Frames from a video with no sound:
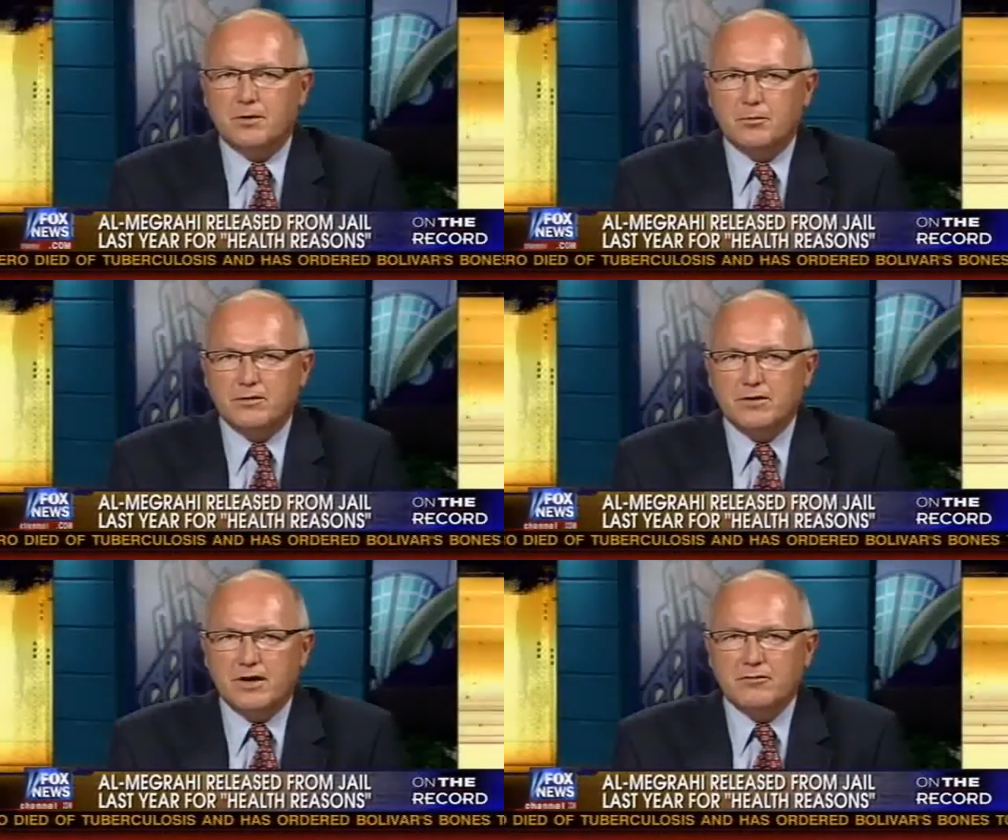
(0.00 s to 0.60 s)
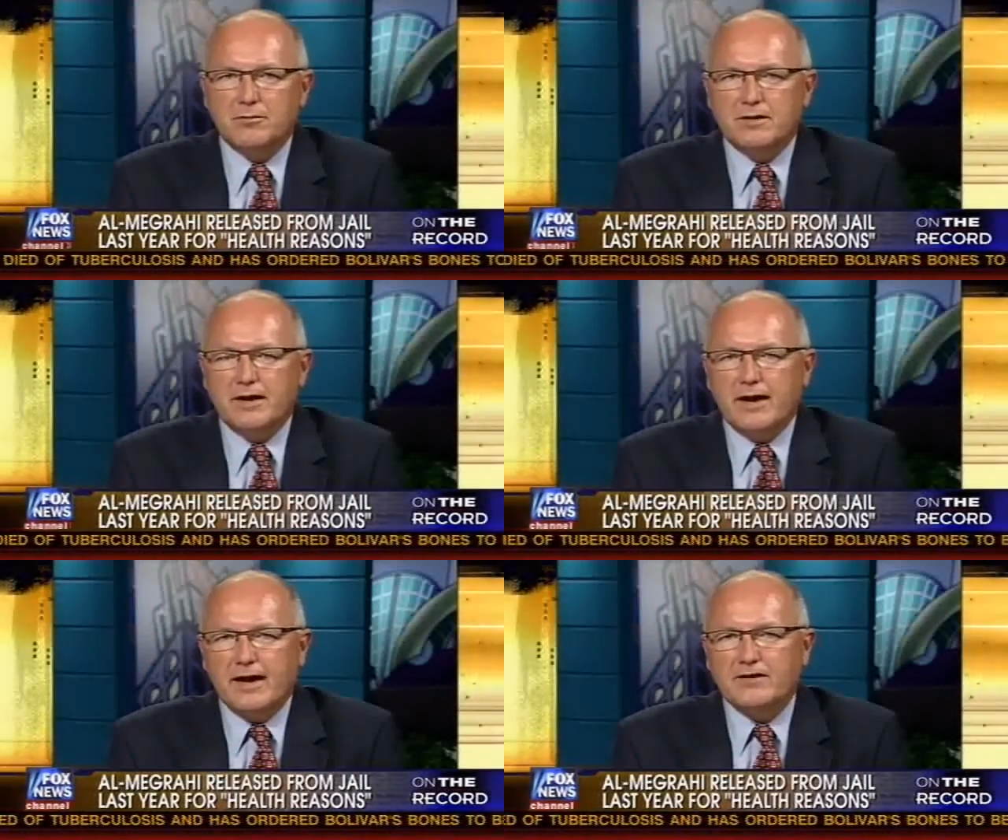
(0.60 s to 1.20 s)
But when
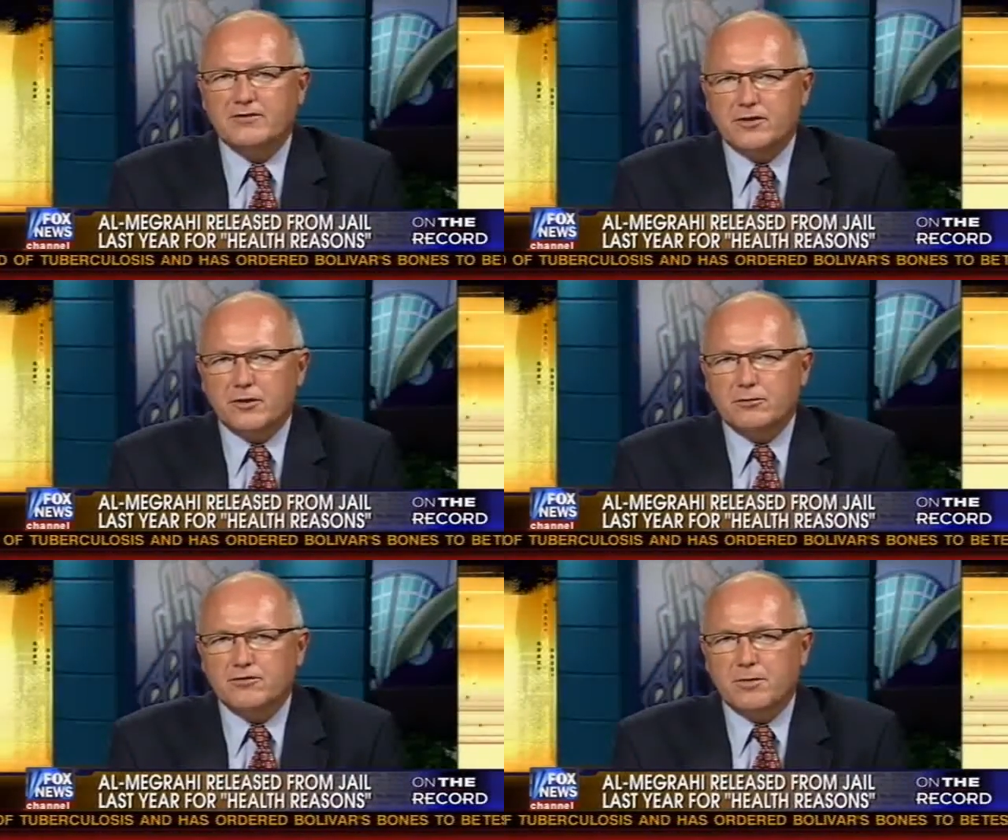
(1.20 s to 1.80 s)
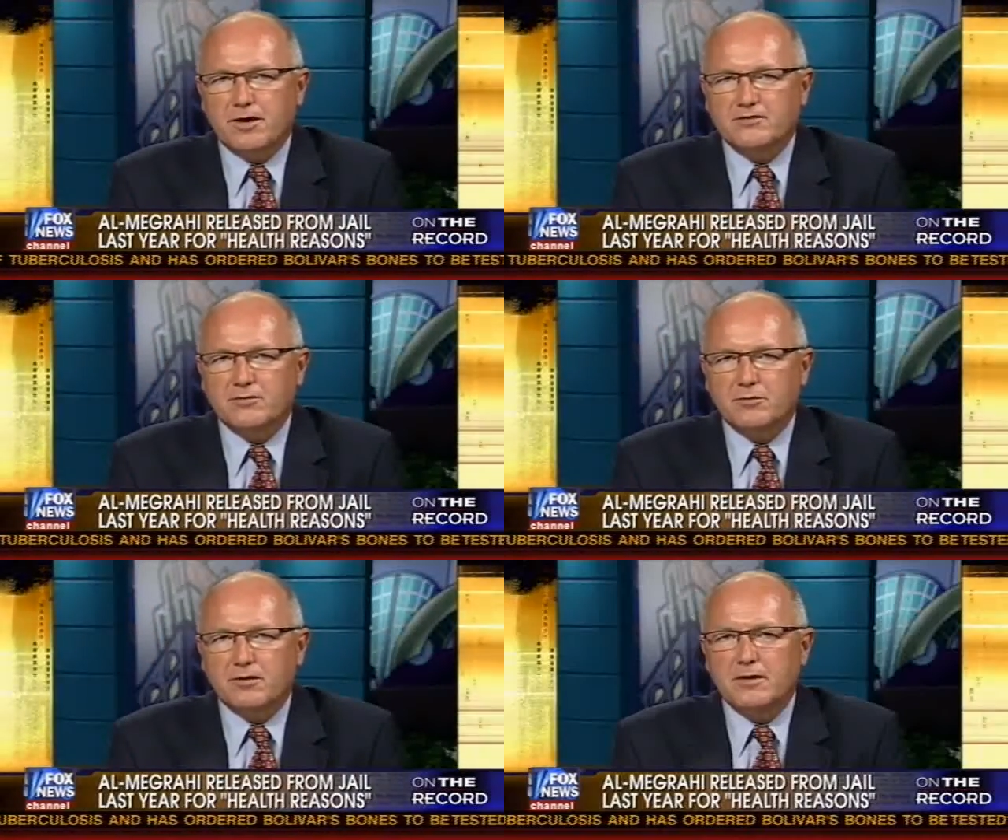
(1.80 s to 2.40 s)
government acts
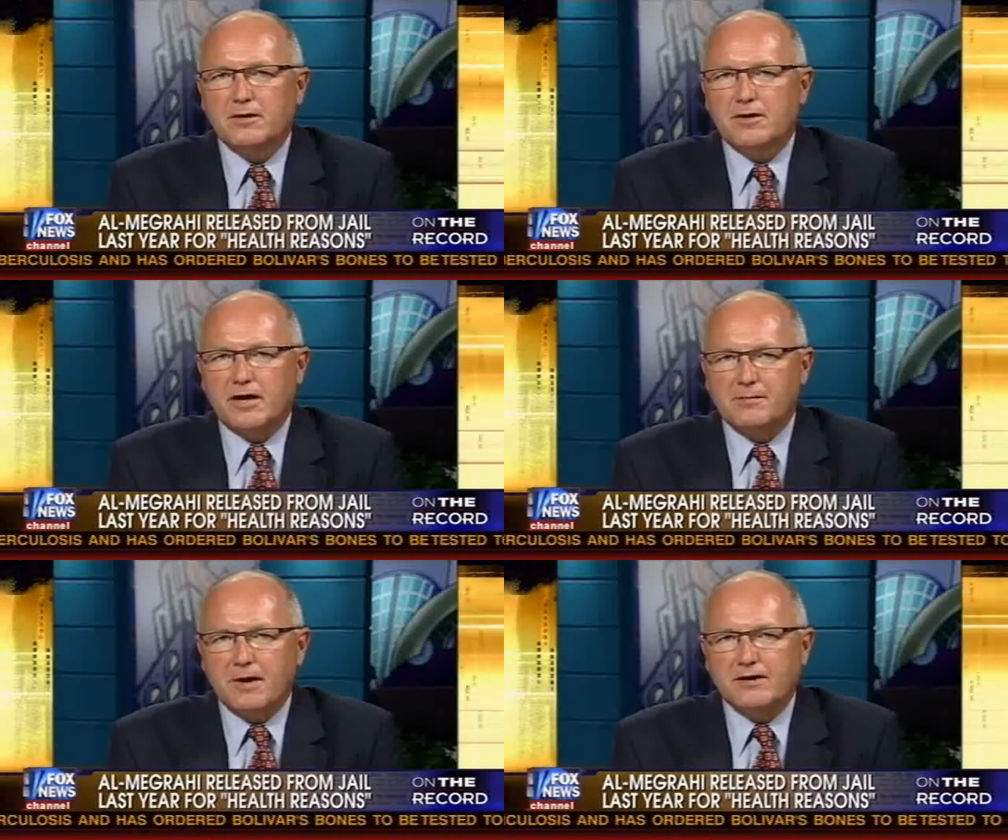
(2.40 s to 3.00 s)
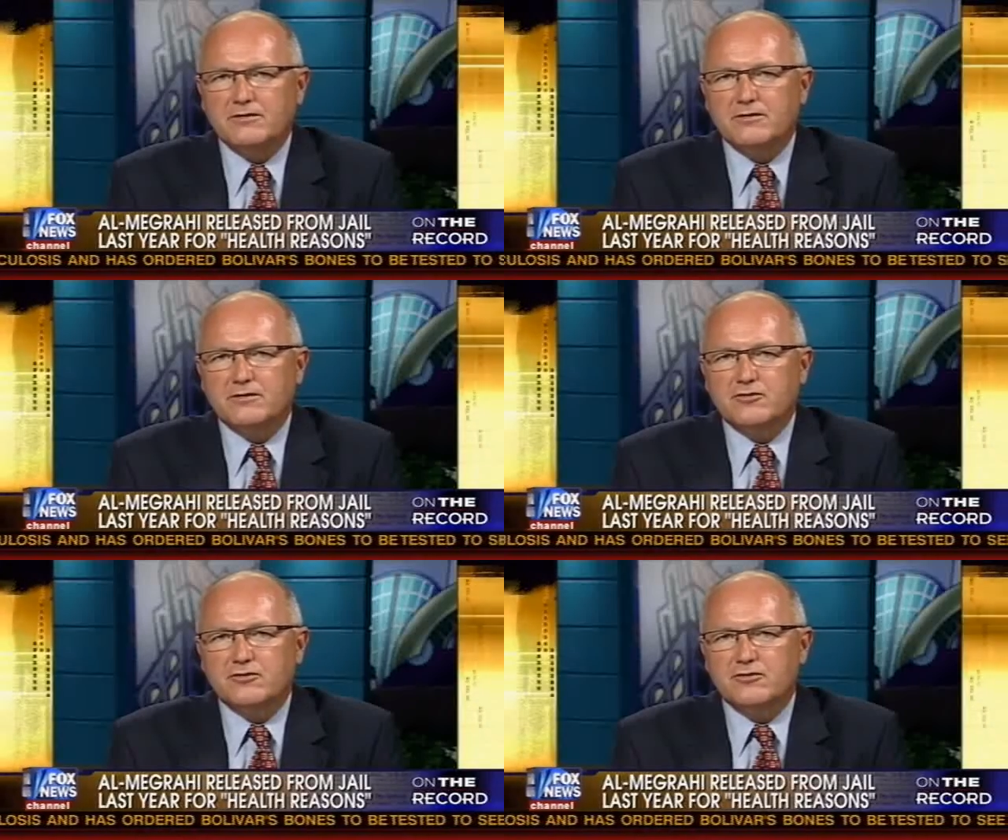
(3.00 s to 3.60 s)
irresponsibly and makes
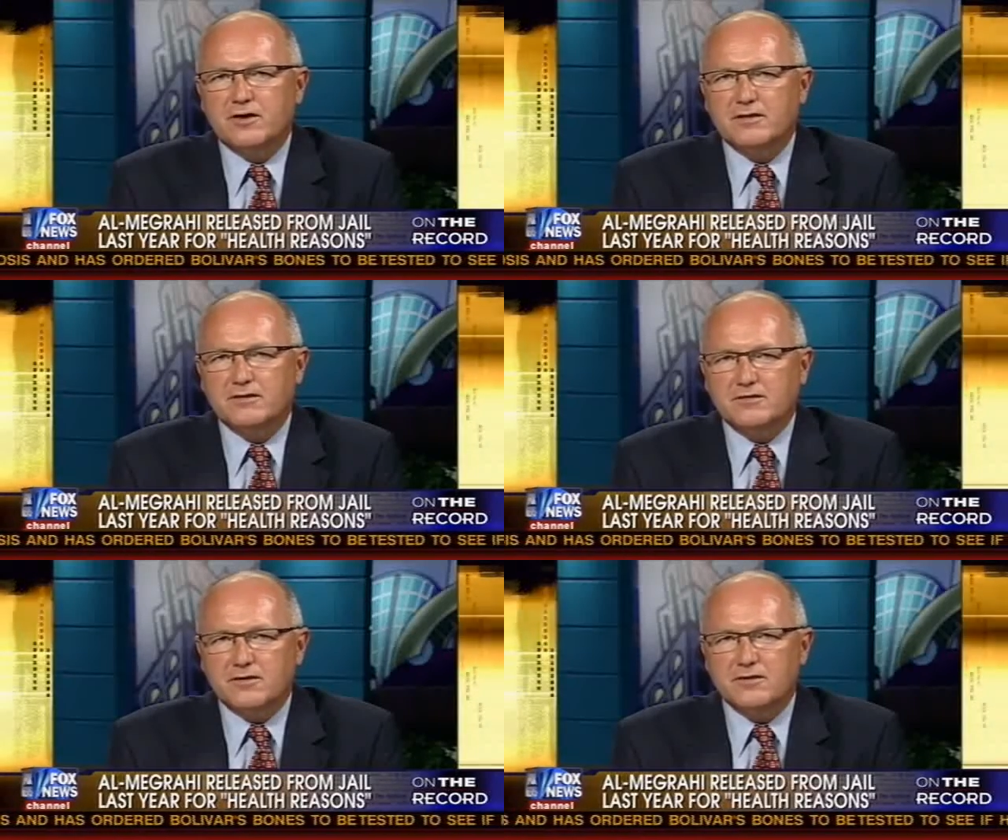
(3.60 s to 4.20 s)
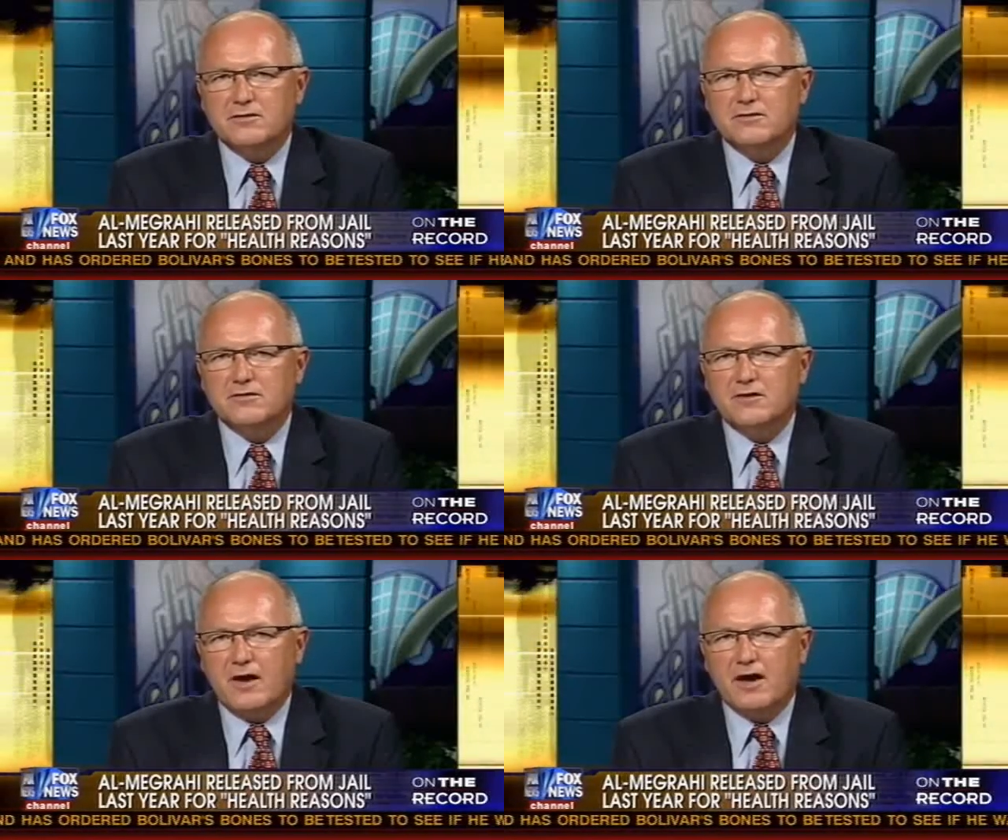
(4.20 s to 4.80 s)
decisions that the
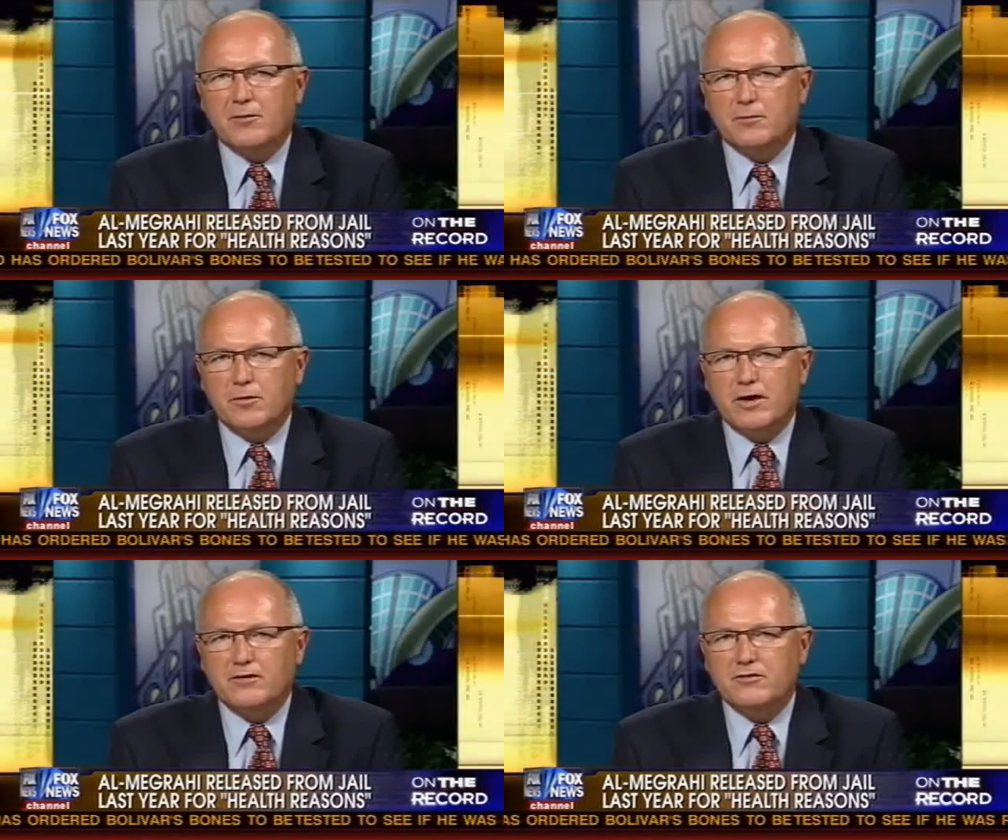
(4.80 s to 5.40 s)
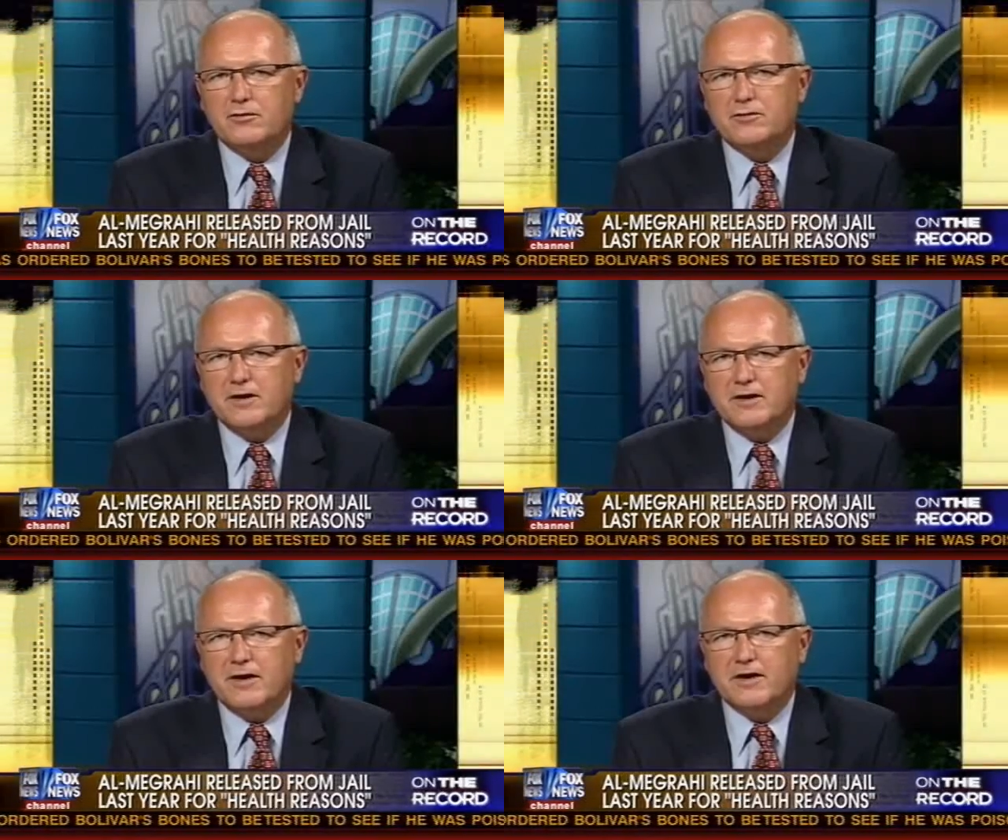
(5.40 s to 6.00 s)
citizens can't relate
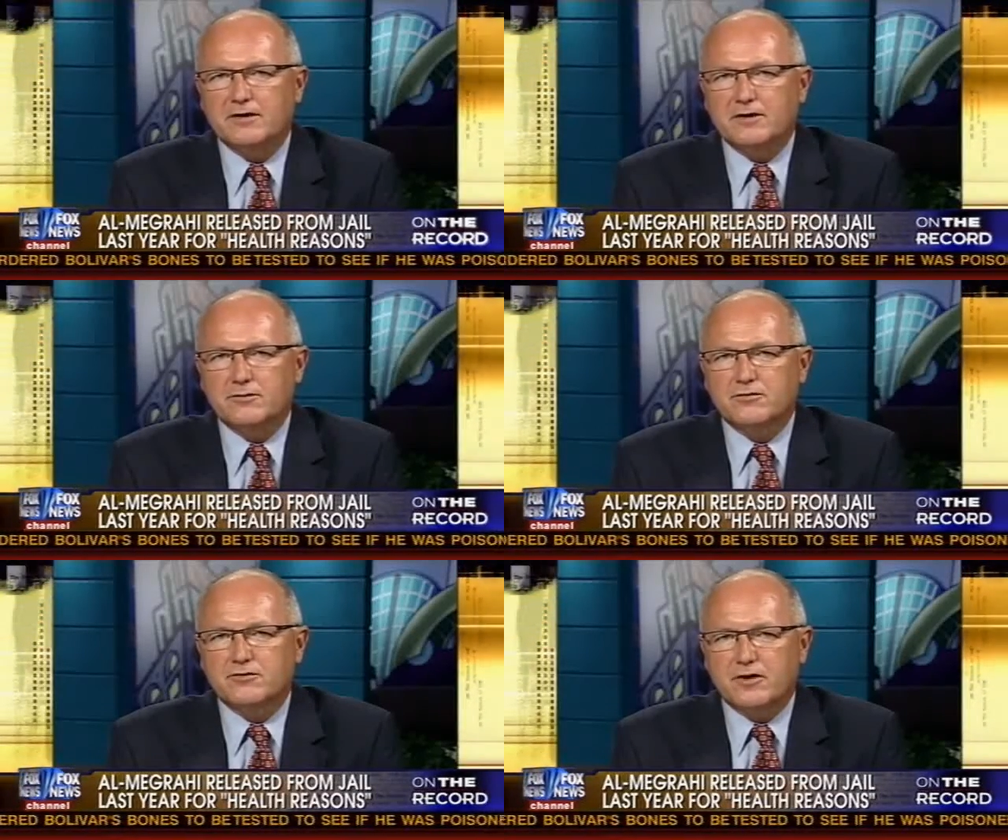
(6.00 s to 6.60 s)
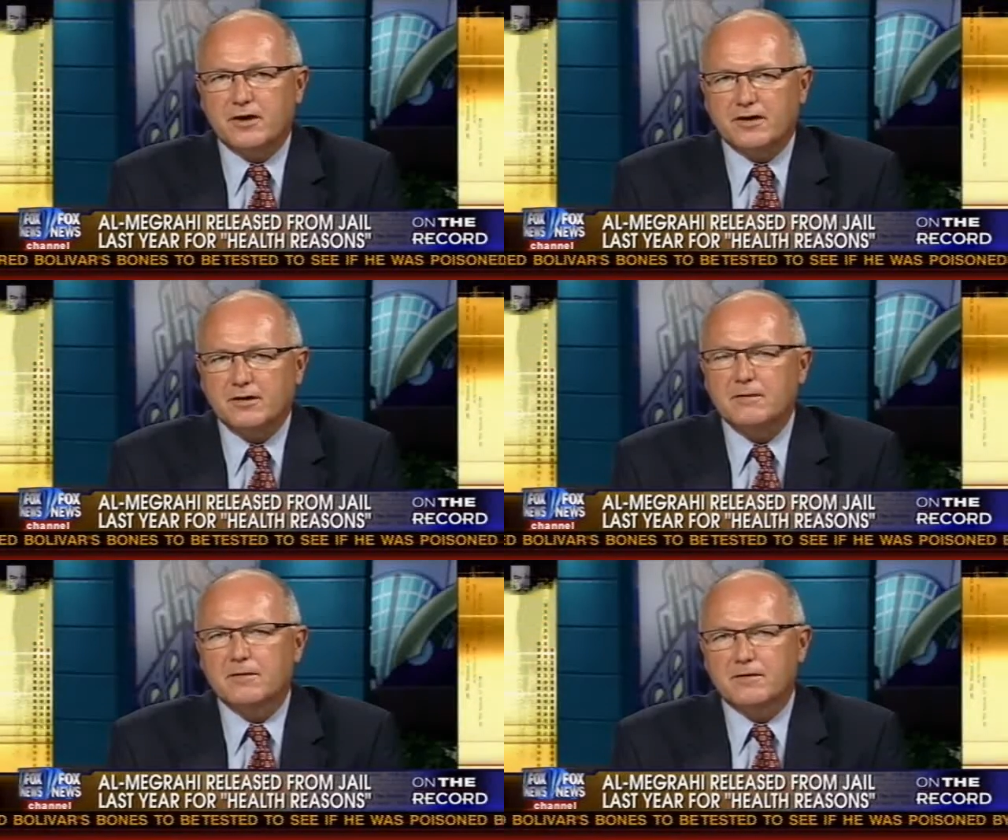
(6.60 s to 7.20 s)
to and they can't
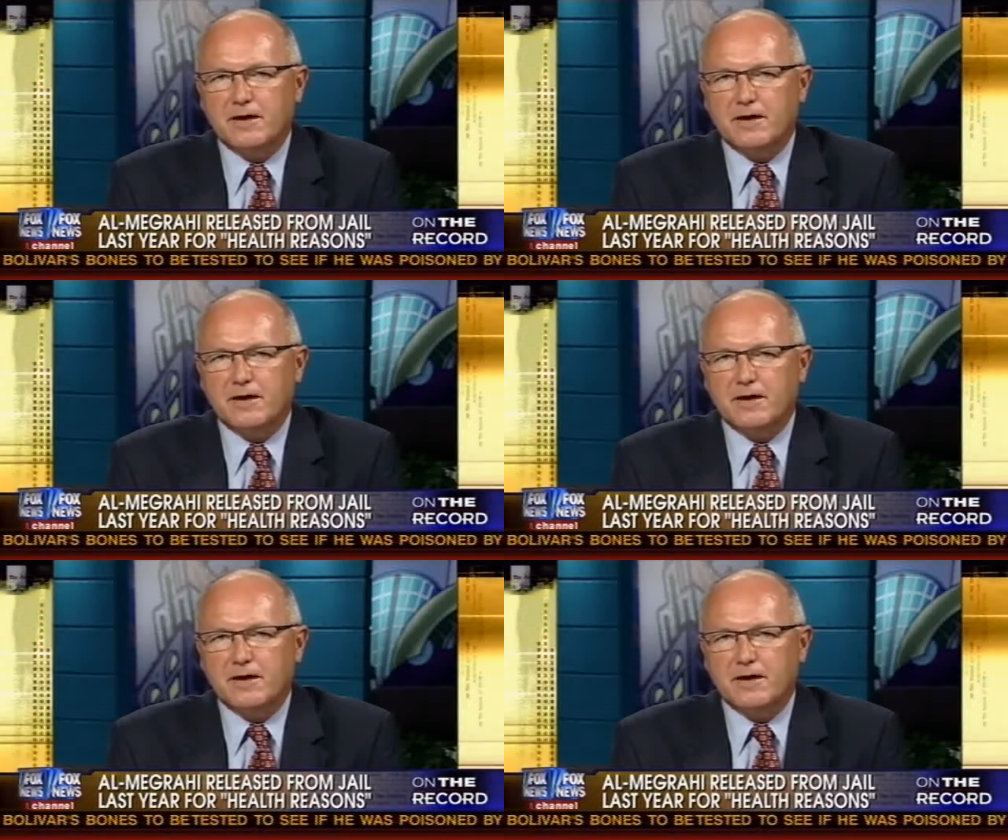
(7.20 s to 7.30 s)
understand,